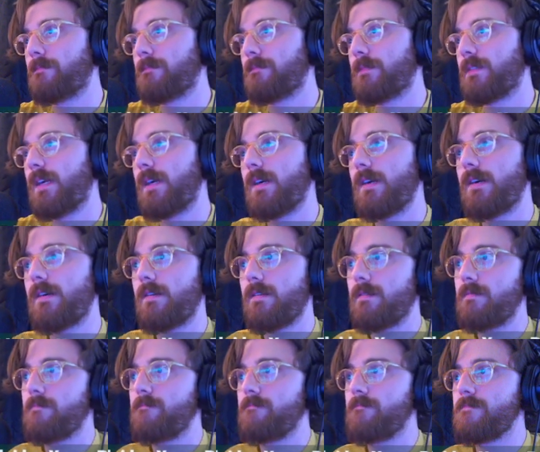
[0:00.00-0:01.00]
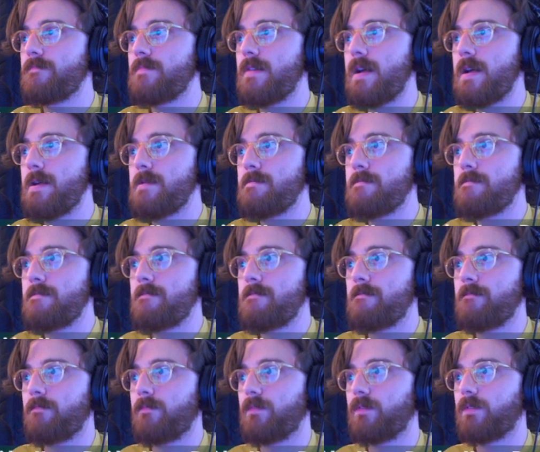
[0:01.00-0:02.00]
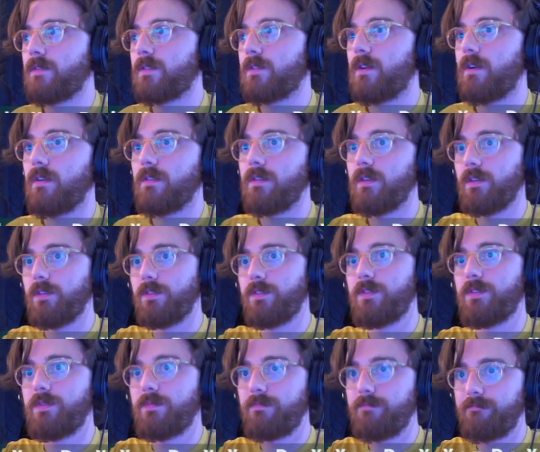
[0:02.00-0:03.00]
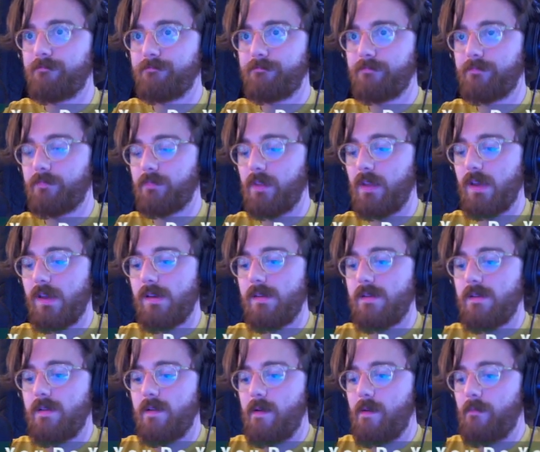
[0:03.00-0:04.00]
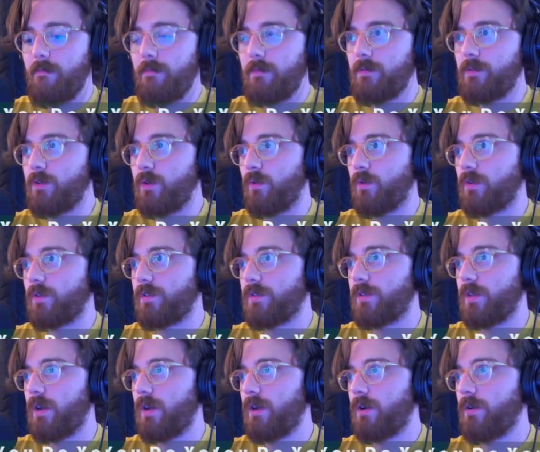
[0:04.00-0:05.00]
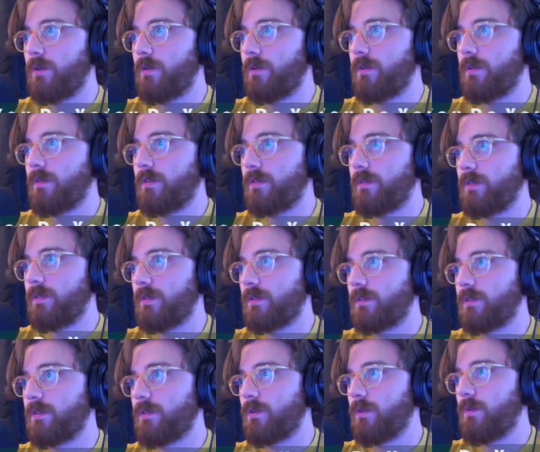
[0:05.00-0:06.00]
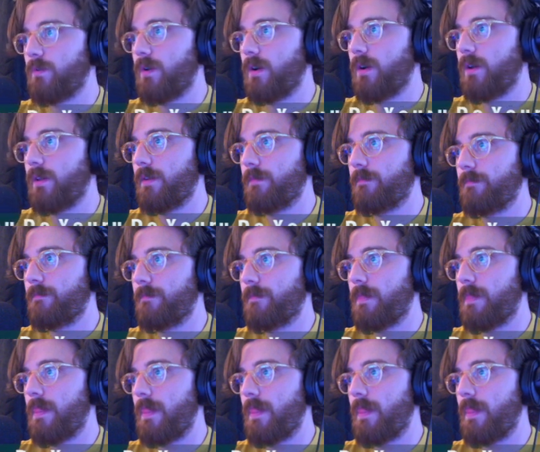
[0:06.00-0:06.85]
L. Let's call this torso 001.